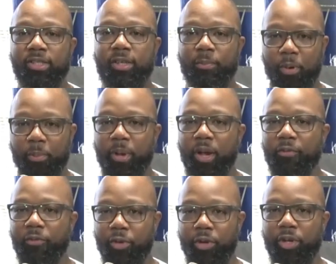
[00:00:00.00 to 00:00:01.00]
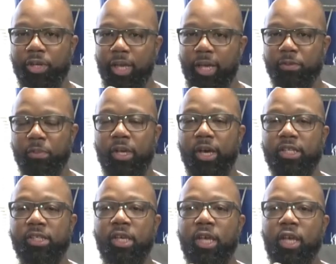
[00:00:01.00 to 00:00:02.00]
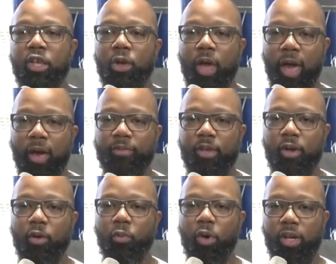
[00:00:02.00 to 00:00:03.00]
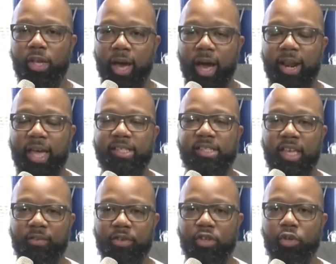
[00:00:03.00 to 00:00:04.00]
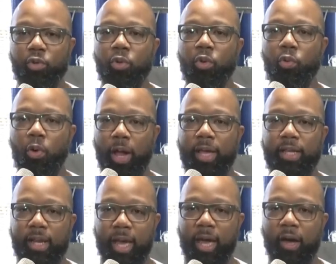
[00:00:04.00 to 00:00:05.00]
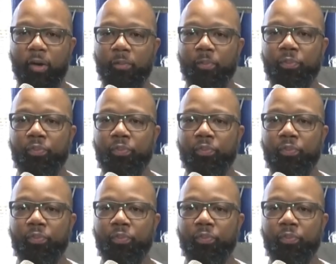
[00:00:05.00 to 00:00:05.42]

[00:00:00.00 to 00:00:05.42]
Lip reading: to prepare for your next, because you have the what God has given you right now,